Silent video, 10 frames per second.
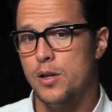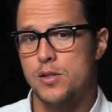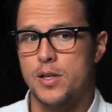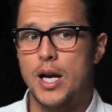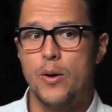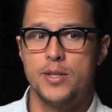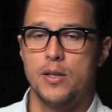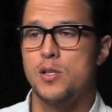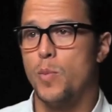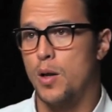So then I would take
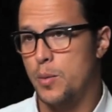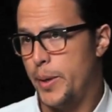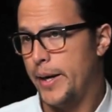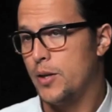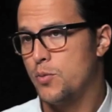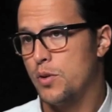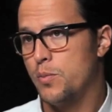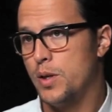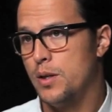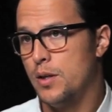a smaller package with
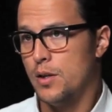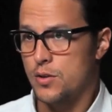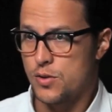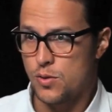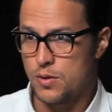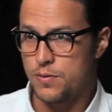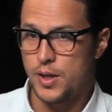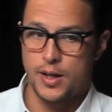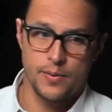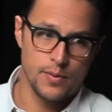me to sort of like,